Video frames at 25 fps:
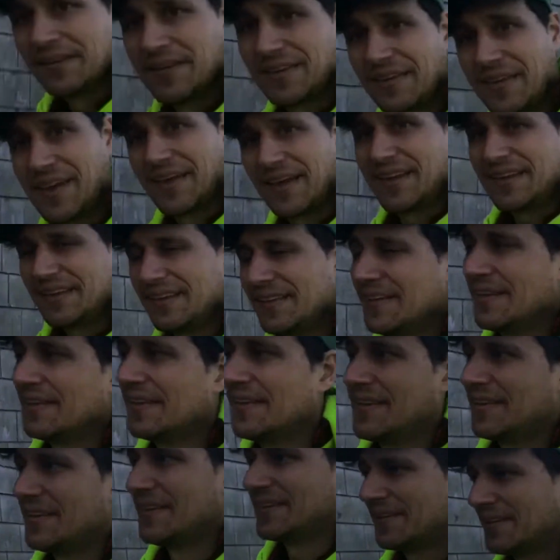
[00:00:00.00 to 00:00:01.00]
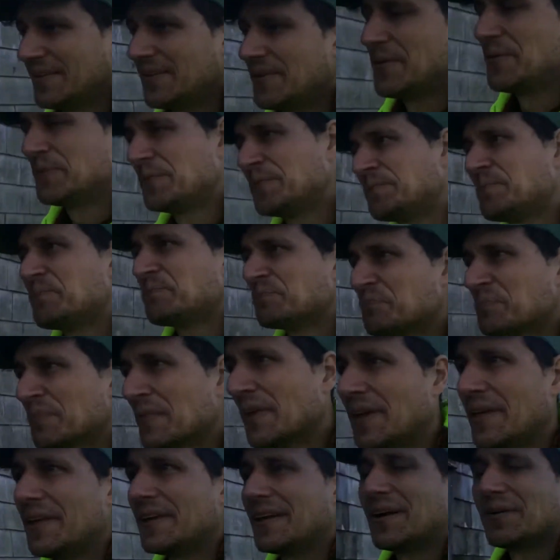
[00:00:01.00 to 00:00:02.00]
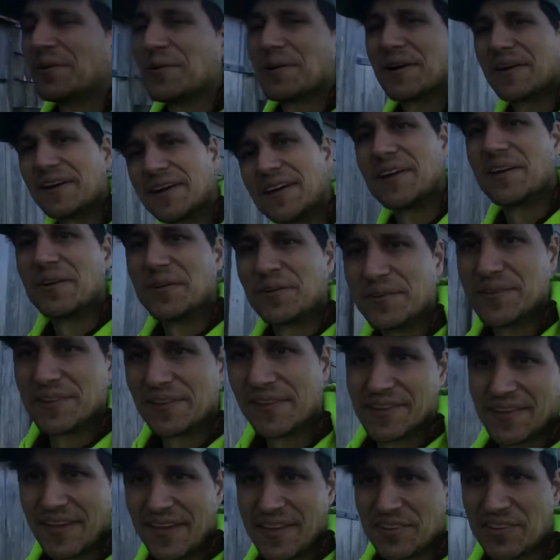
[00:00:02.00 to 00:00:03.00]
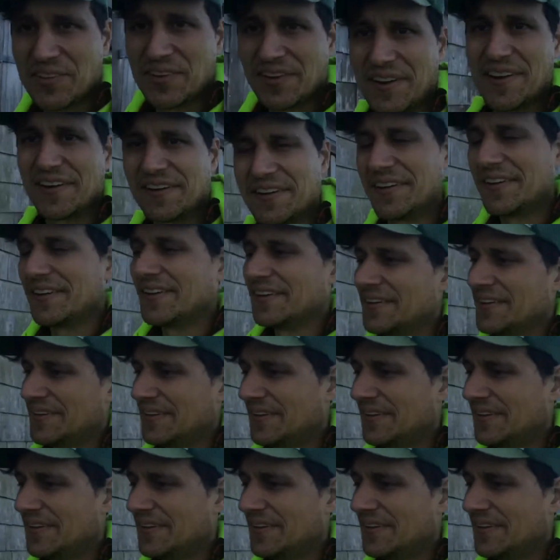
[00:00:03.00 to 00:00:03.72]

Okay. Now we're gonna go into the kitchen area.